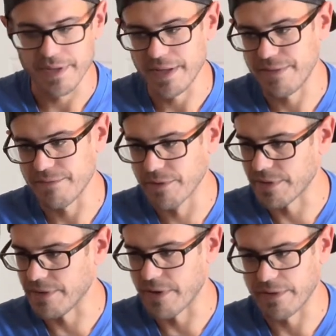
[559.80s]
it
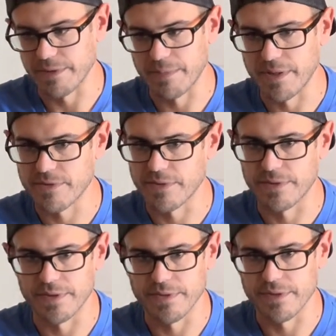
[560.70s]
really greatly depends on
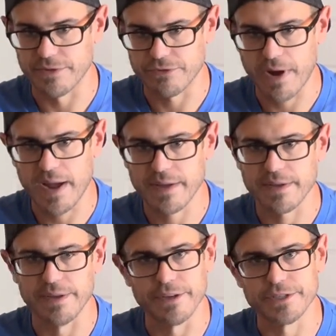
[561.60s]
the track
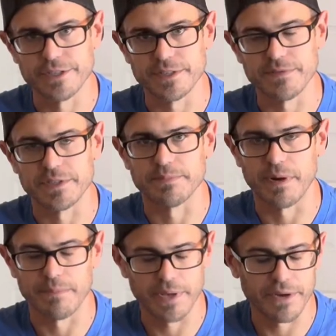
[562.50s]
conditions, if it's
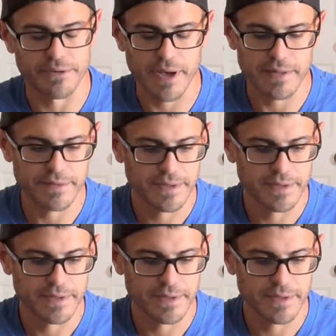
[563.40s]
bumpy or not,